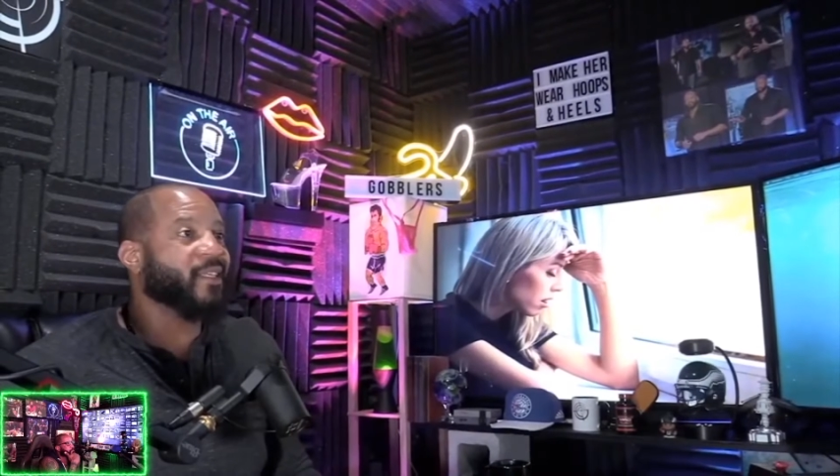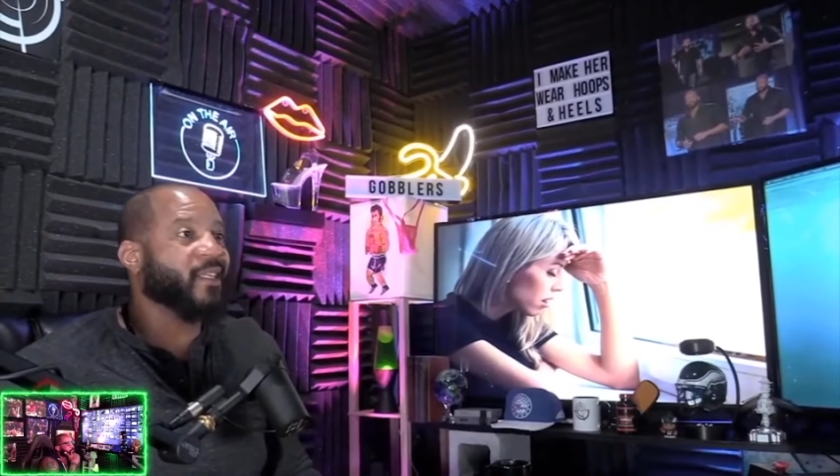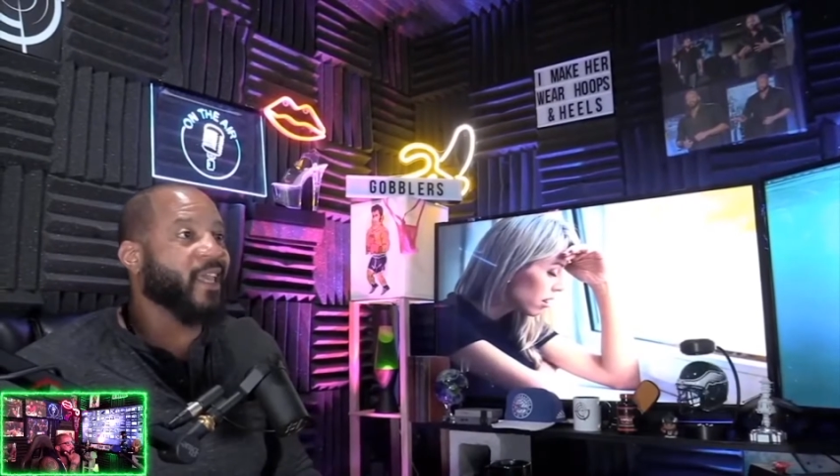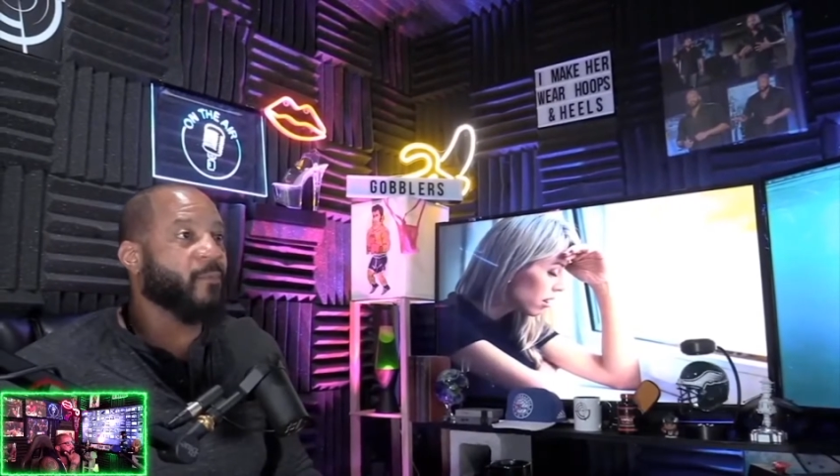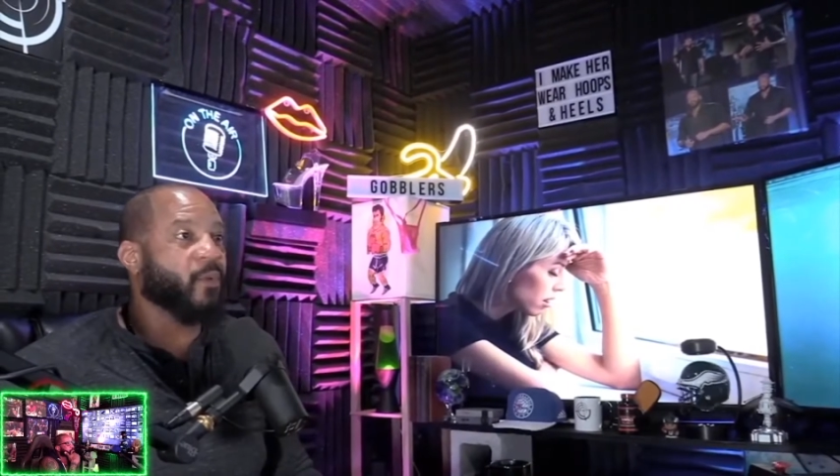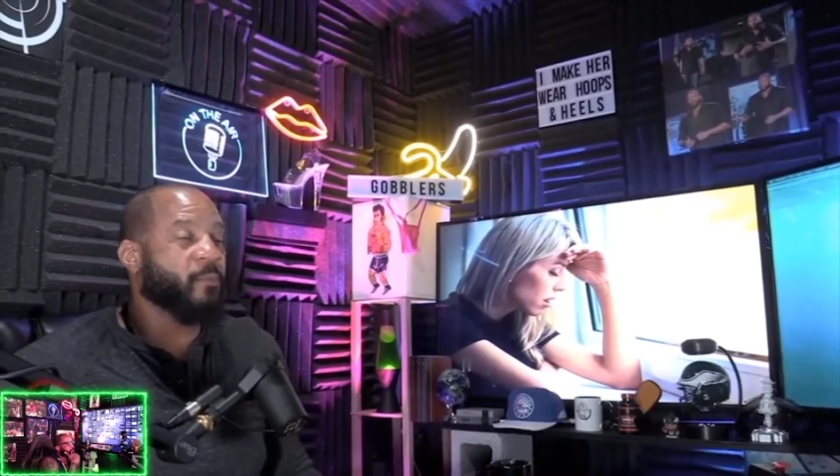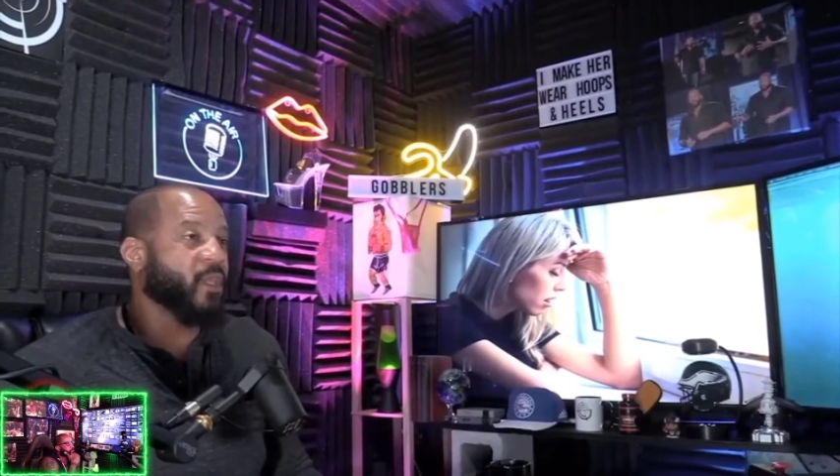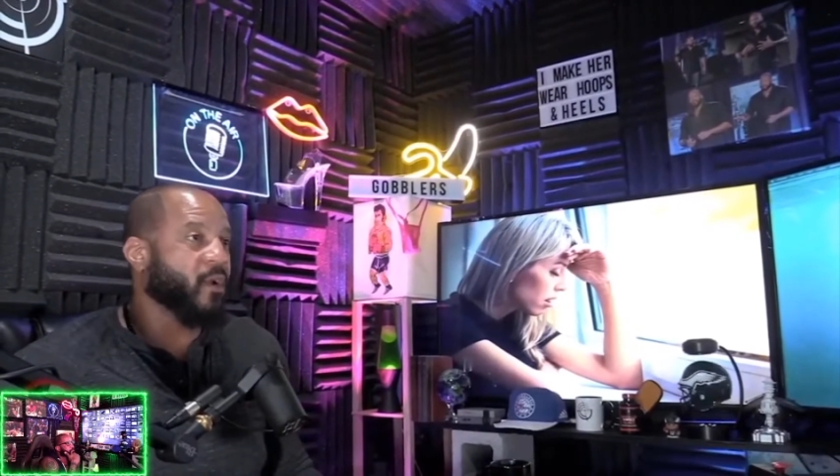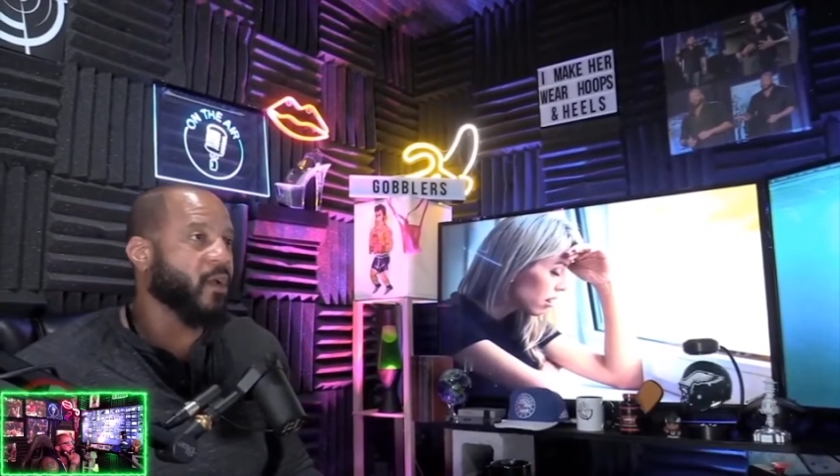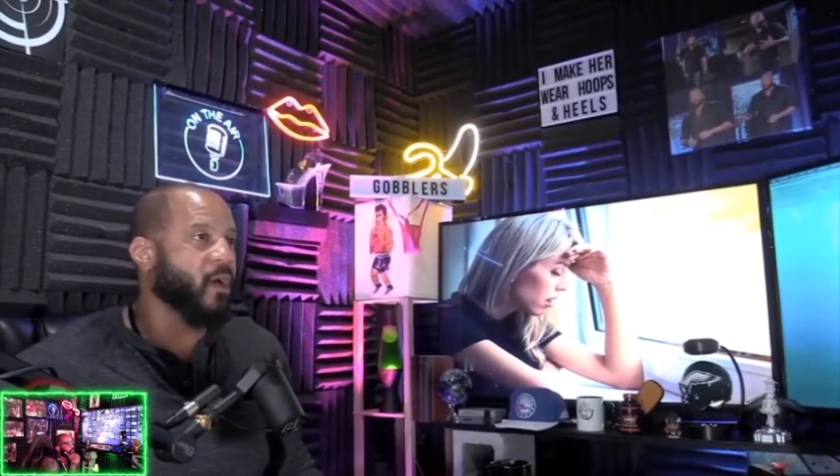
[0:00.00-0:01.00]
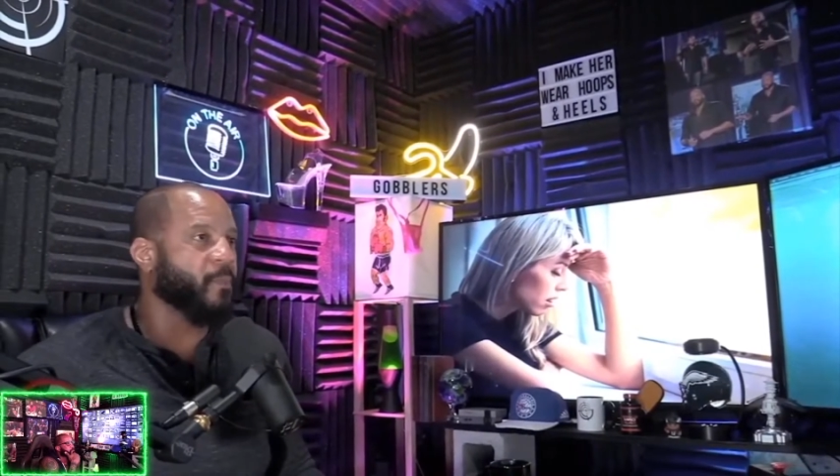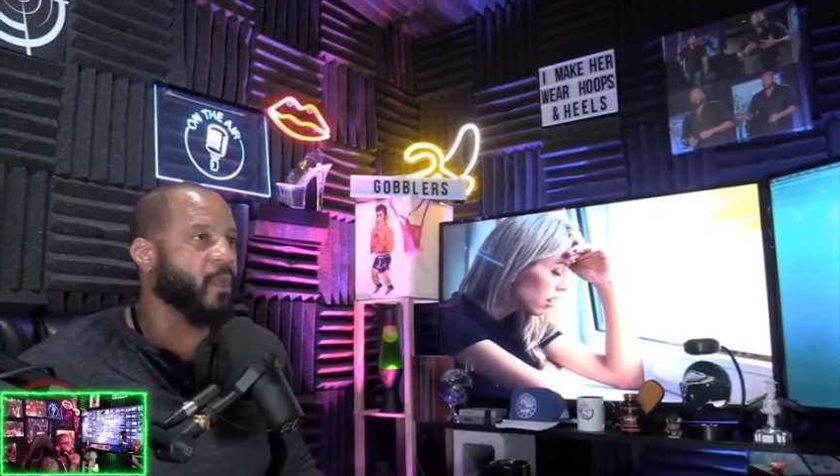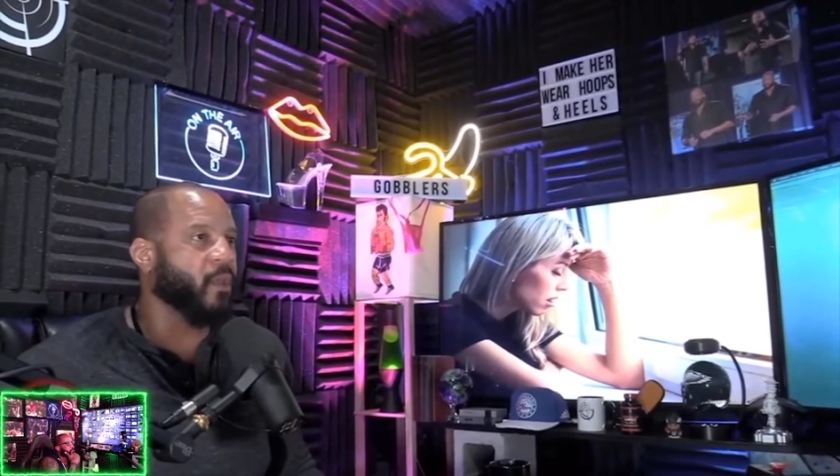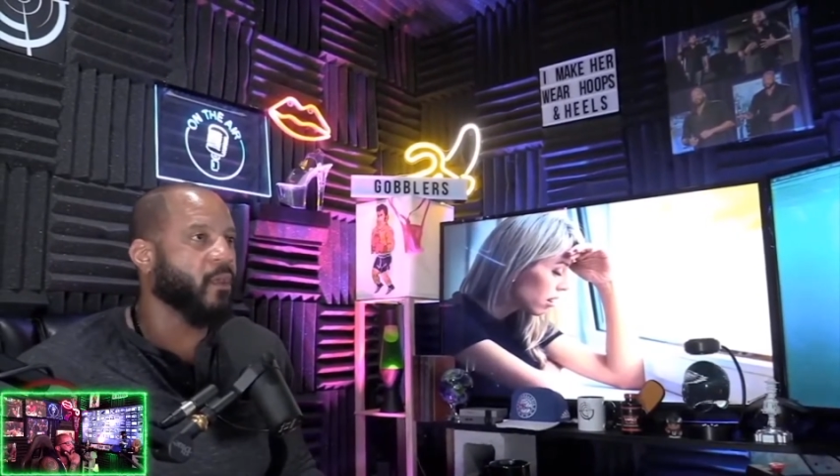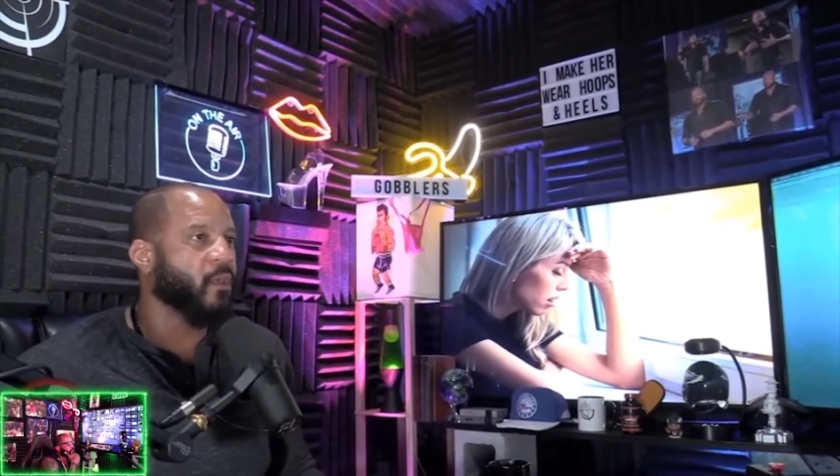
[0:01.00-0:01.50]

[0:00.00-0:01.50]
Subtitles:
to the table but their company.